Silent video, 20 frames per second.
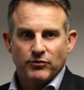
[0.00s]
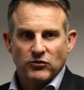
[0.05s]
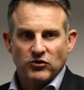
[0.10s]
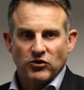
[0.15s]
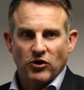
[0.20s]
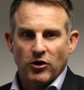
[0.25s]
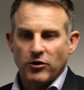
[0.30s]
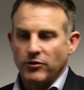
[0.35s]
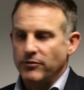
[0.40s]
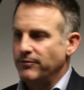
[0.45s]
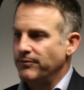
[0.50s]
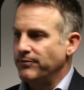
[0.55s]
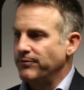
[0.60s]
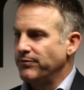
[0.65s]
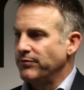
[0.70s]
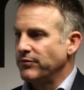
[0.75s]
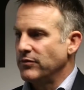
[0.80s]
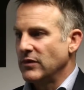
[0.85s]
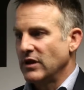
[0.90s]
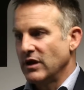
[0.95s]
So,
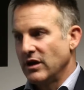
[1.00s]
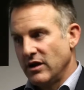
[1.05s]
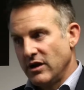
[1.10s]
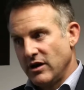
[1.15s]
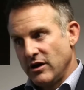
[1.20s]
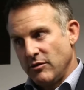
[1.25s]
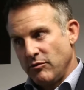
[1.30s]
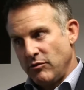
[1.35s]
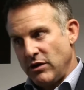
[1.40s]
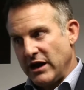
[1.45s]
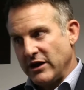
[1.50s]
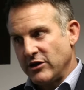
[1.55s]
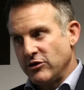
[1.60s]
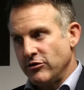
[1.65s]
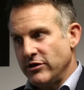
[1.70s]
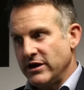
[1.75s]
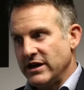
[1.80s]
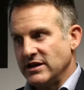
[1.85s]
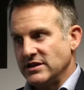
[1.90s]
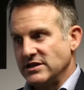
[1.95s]
plug
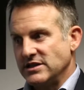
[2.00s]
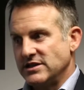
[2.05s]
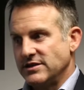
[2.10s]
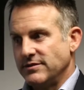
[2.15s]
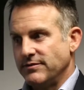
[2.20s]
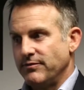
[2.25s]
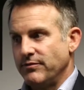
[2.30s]
your ears.